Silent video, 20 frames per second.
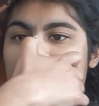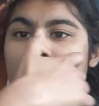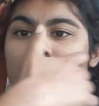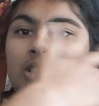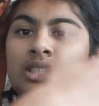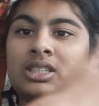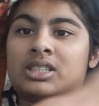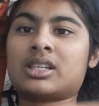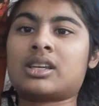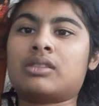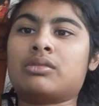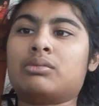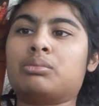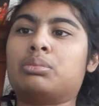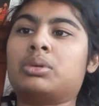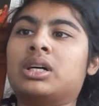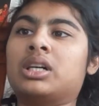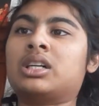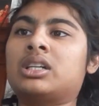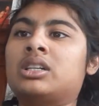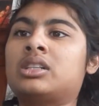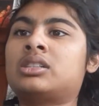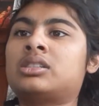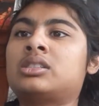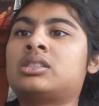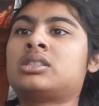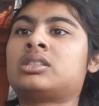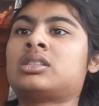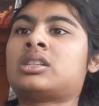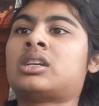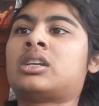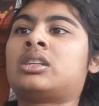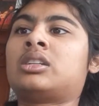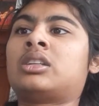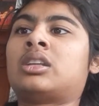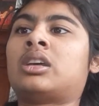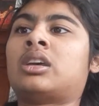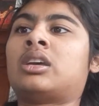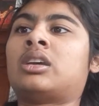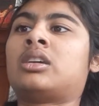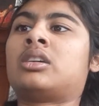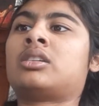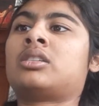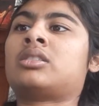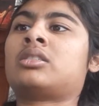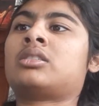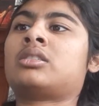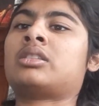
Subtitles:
trying to save Buzz, and, like,